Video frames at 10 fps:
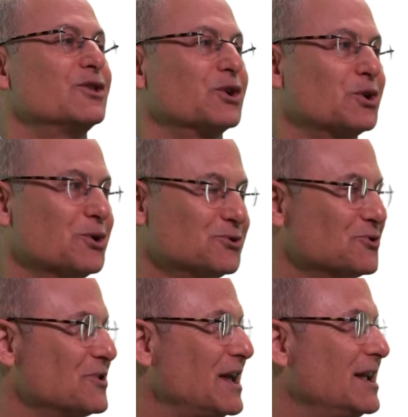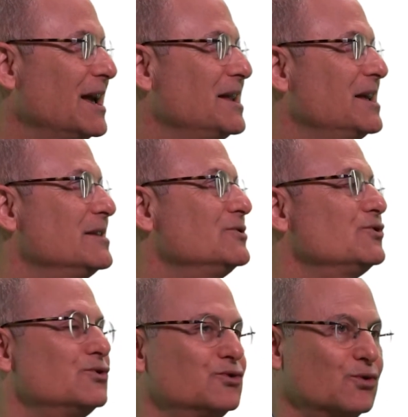the closer they get
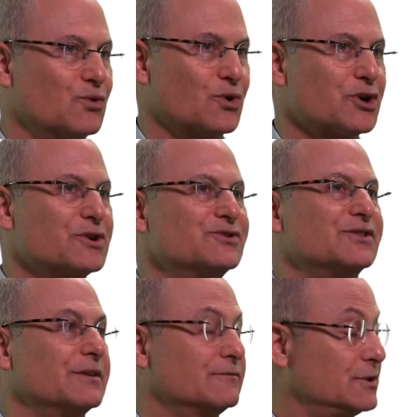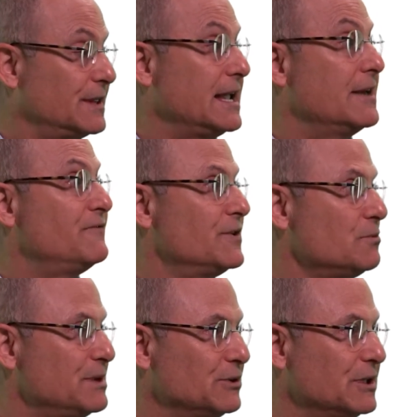in towards the
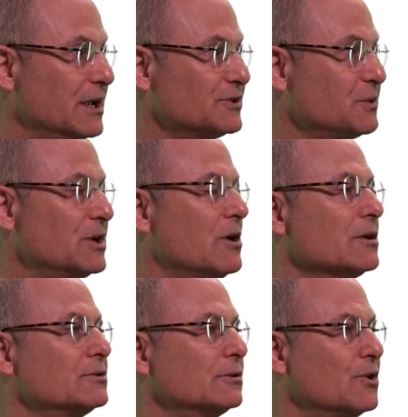infill building, as we call it,